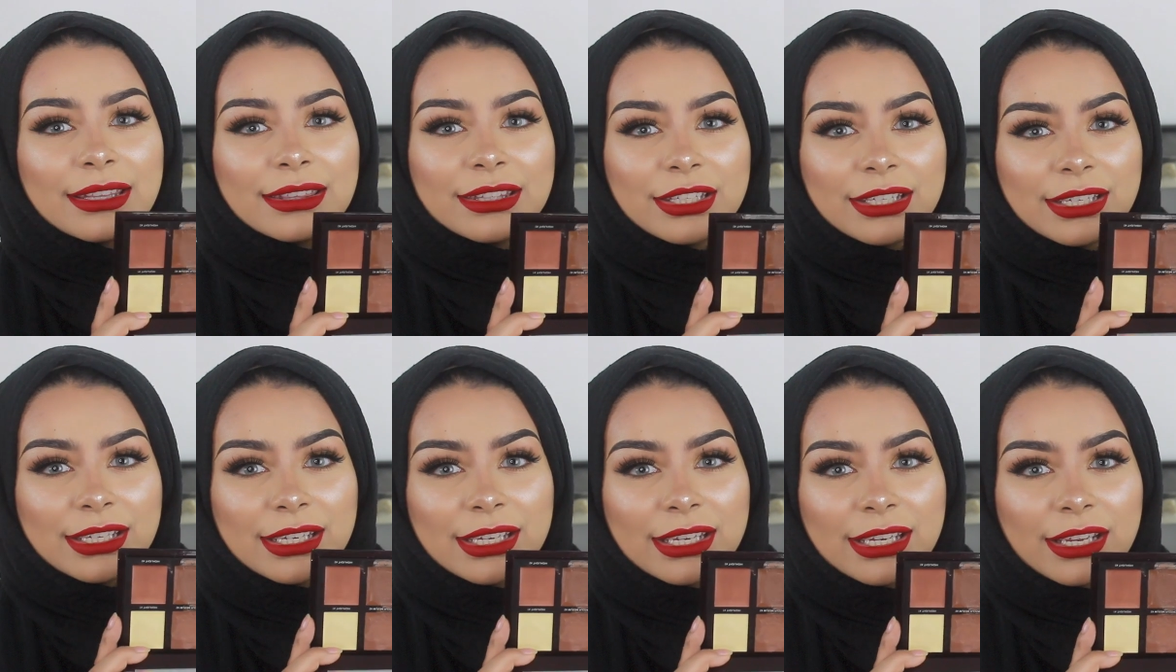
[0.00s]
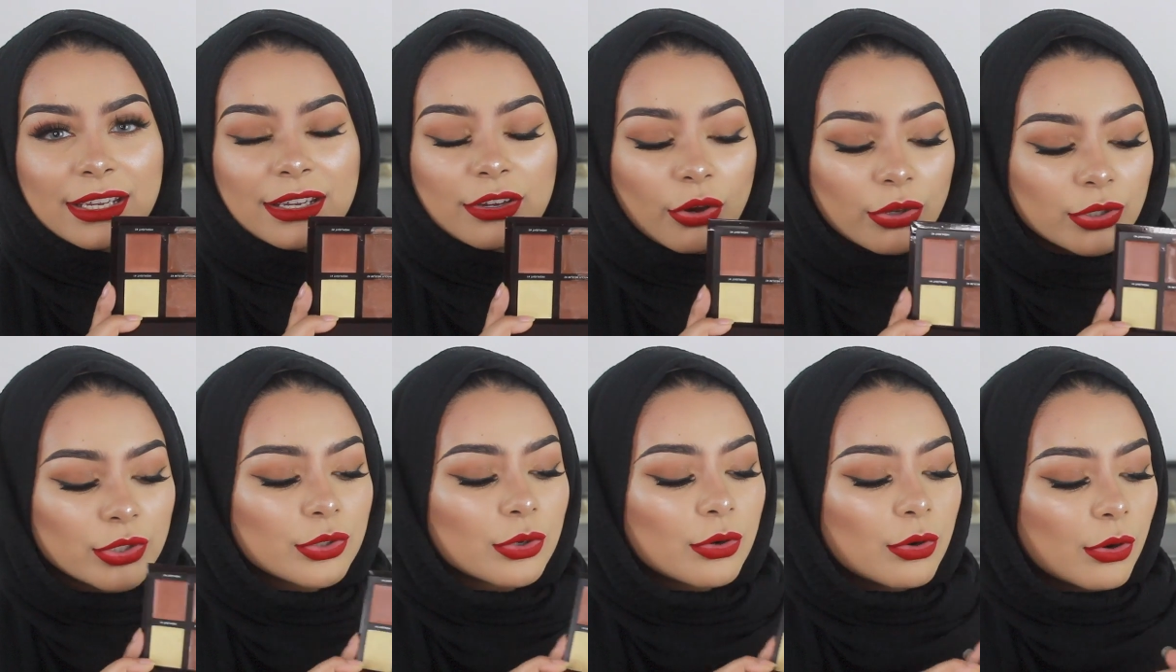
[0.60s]
the
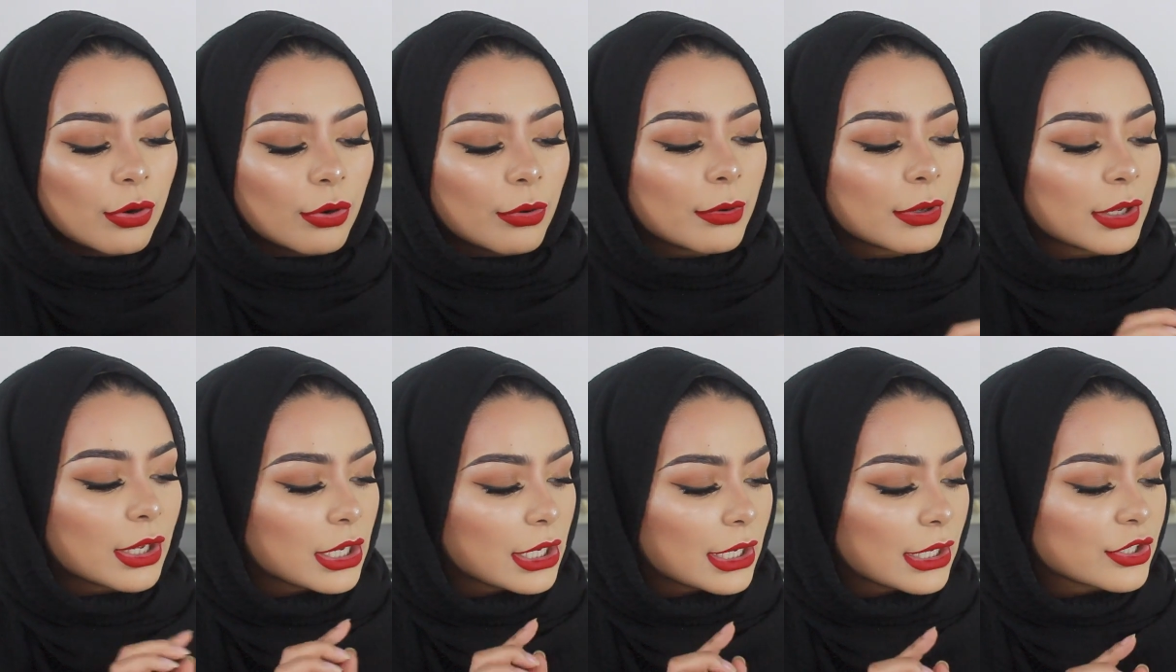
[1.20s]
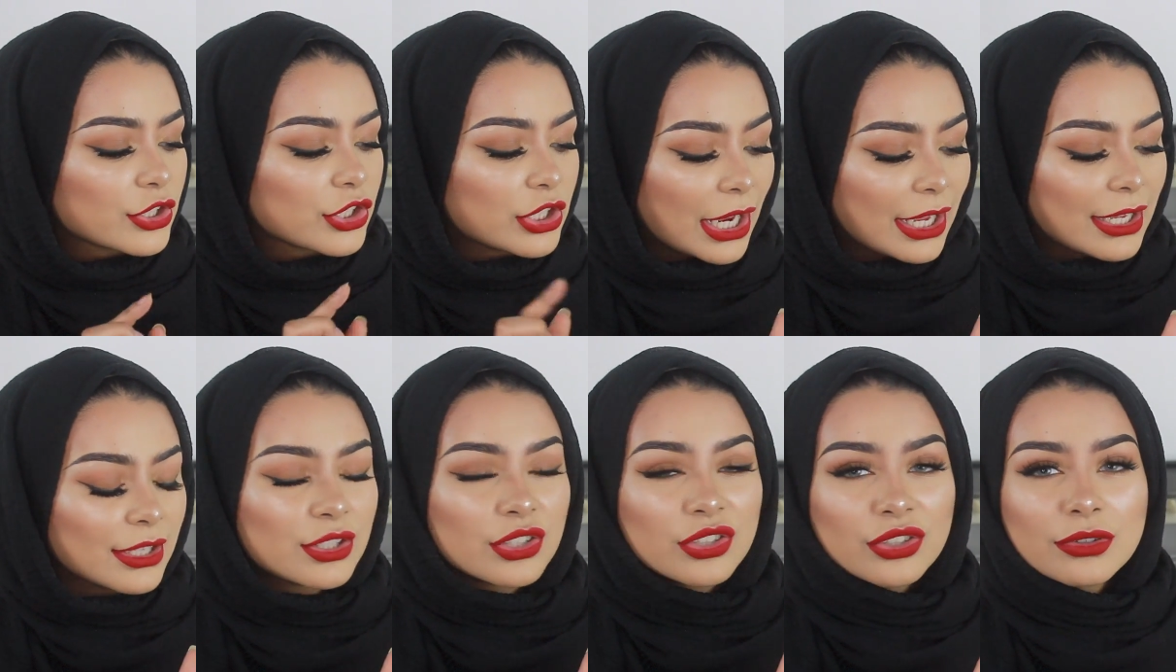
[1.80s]
contour
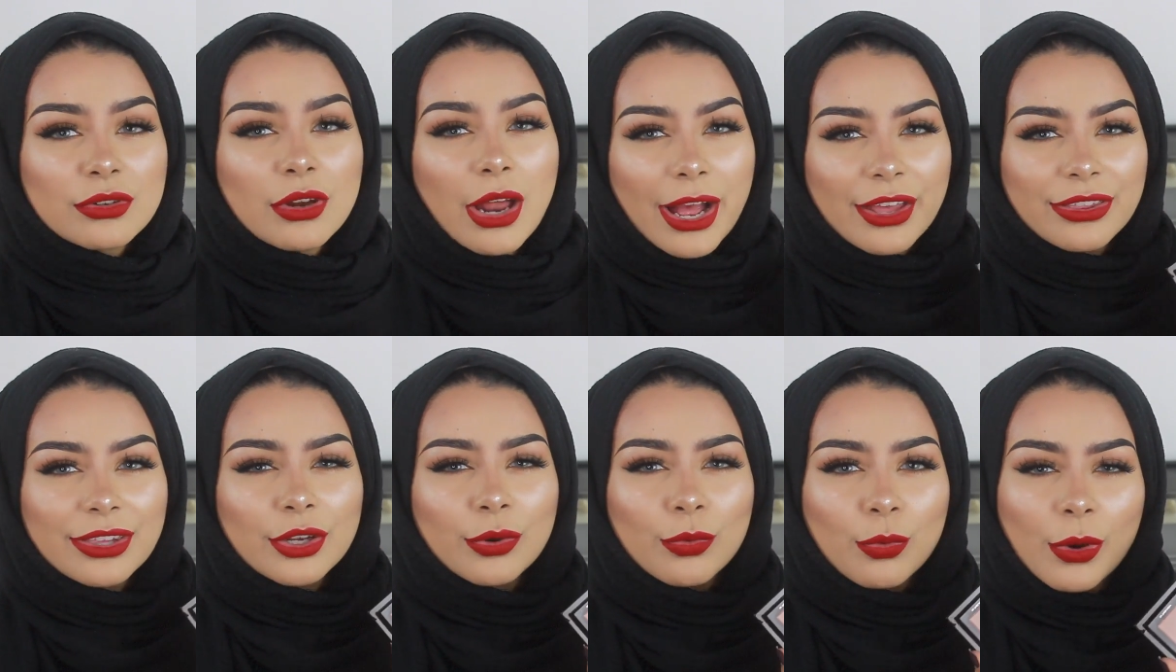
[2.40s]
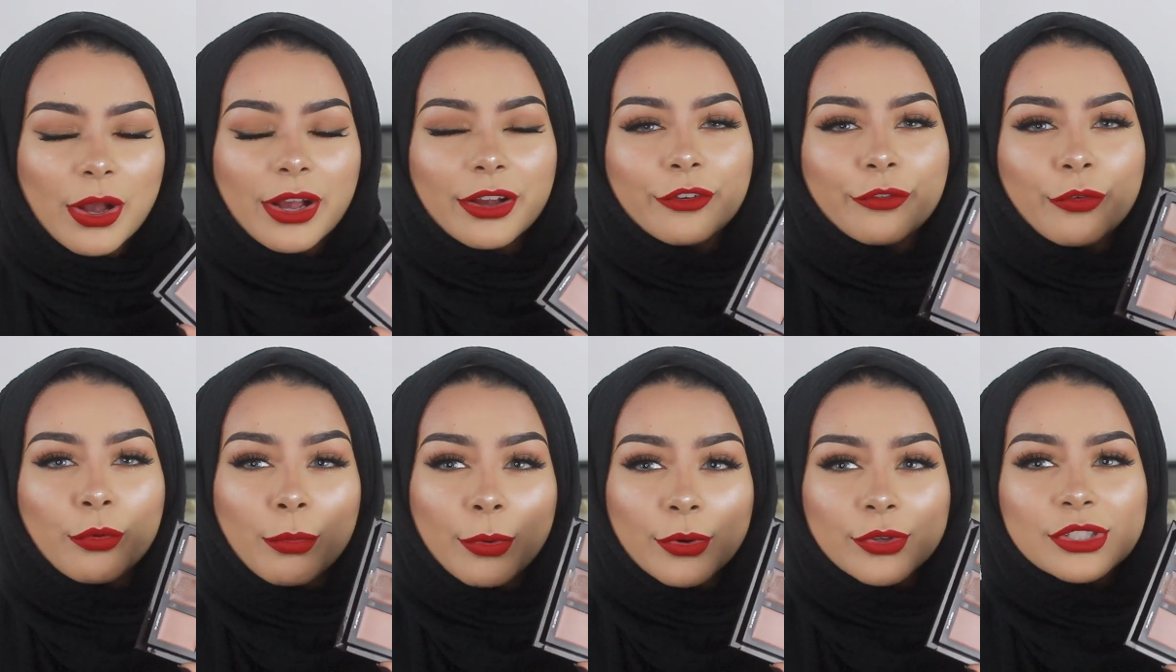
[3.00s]
shades I think work
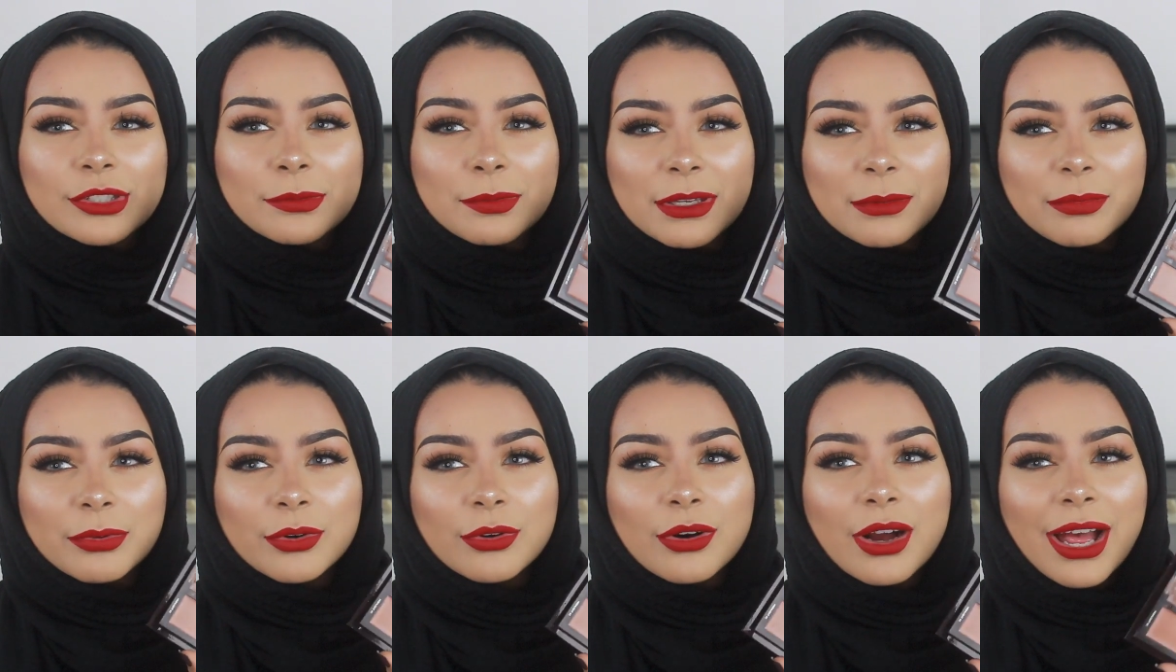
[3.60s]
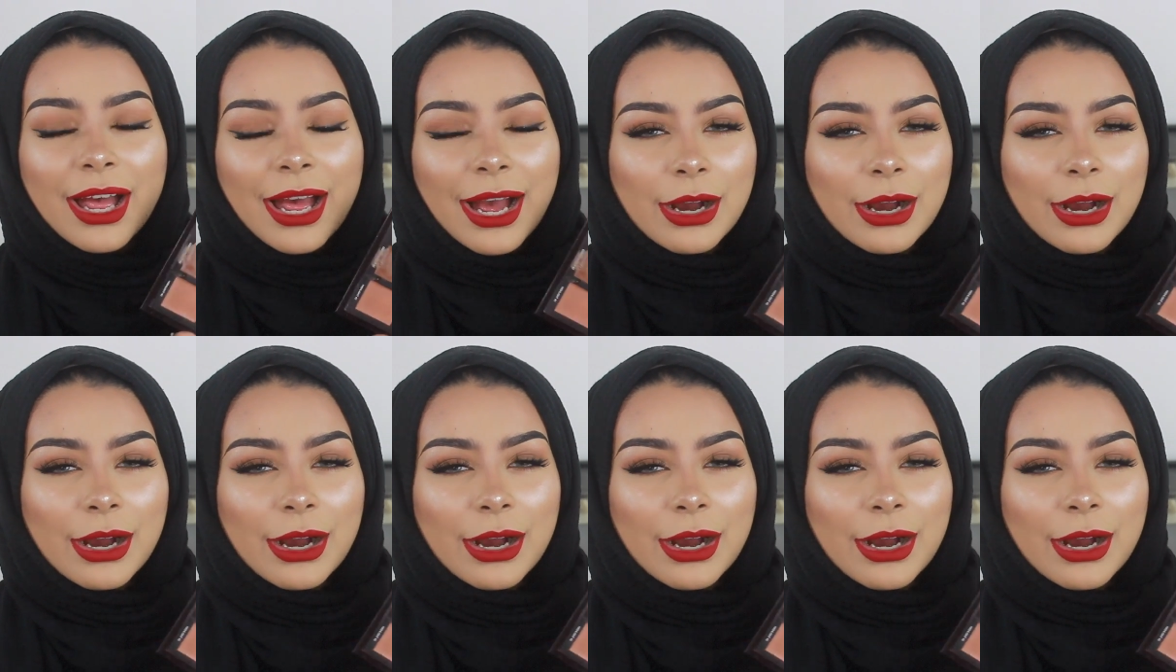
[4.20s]
for most people.